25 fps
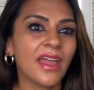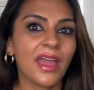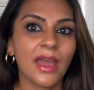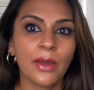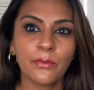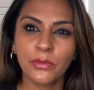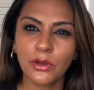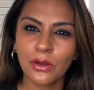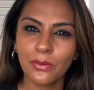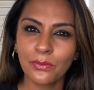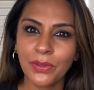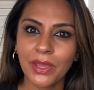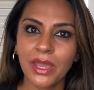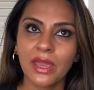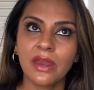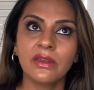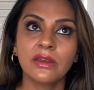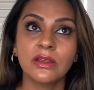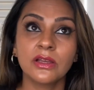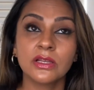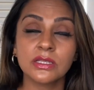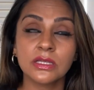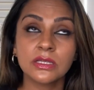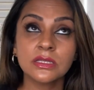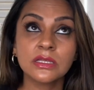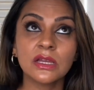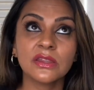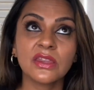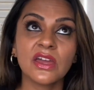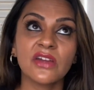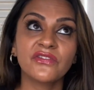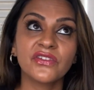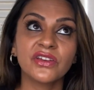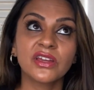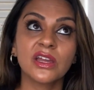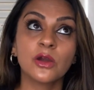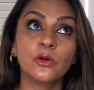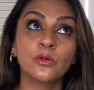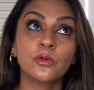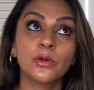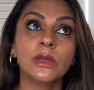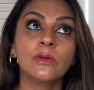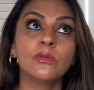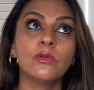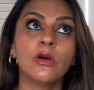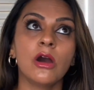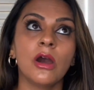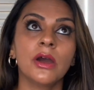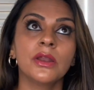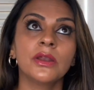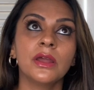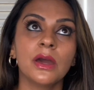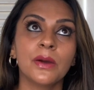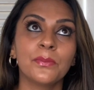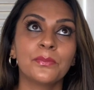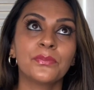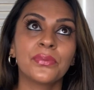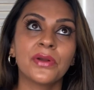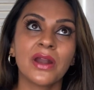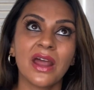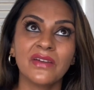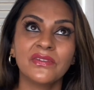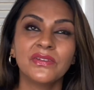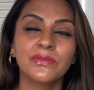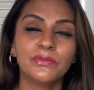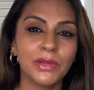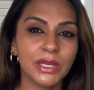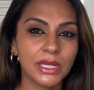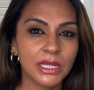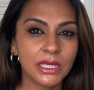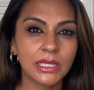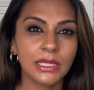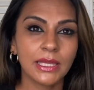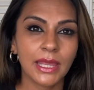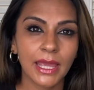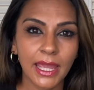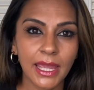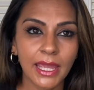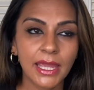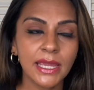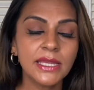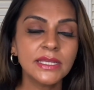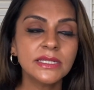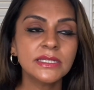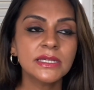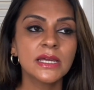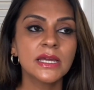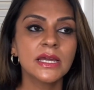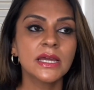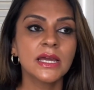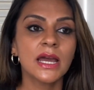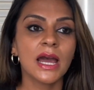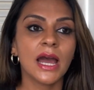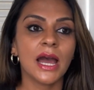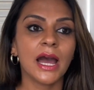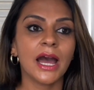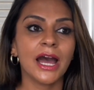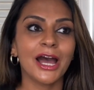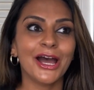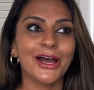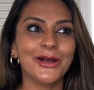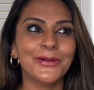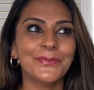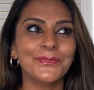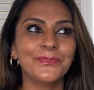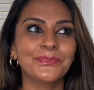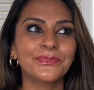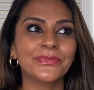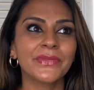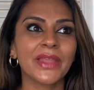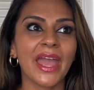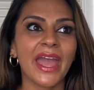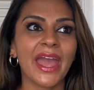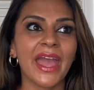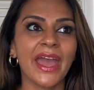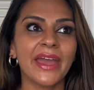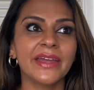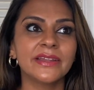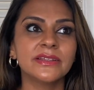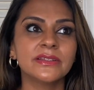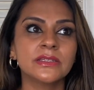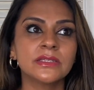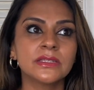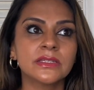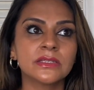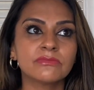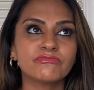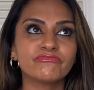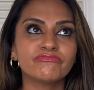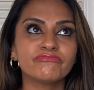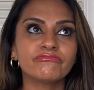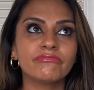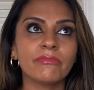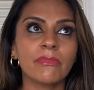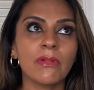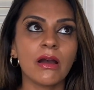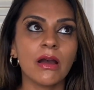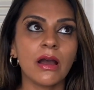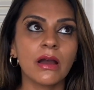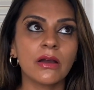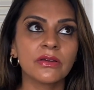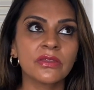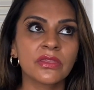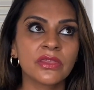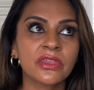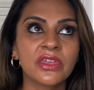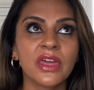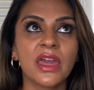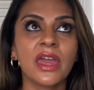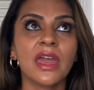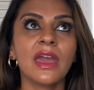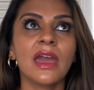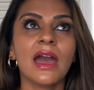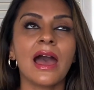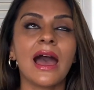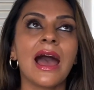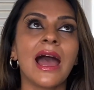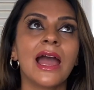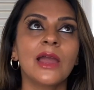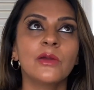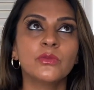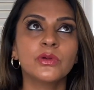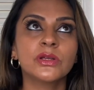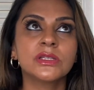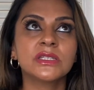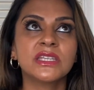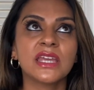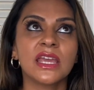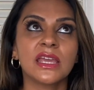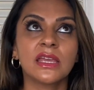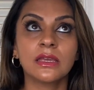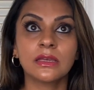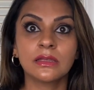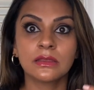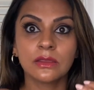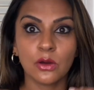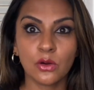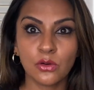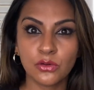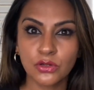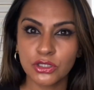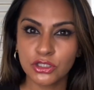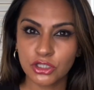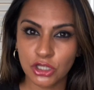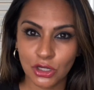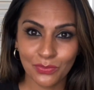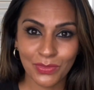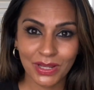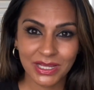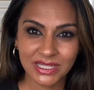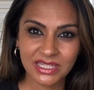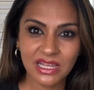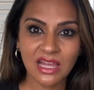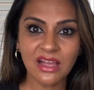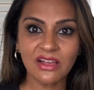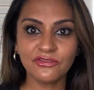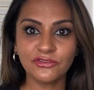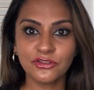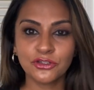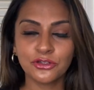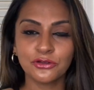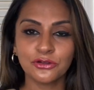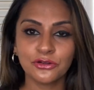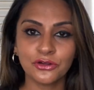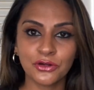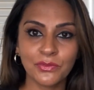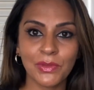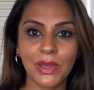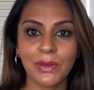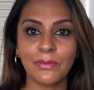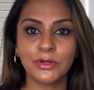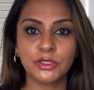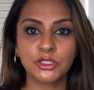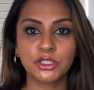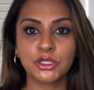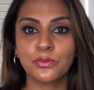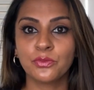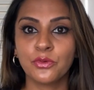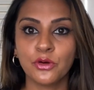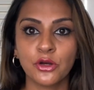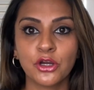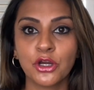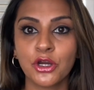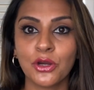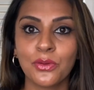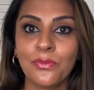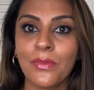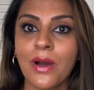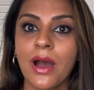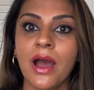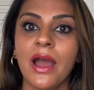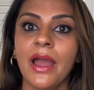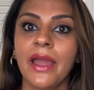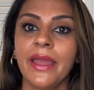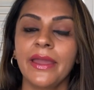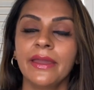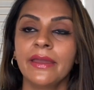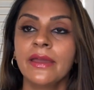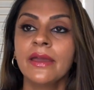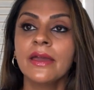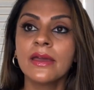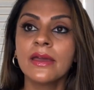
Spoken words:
I'm comparing because in South Africa we were on a private medical aid, and there I would take the onus on myself to remember to book my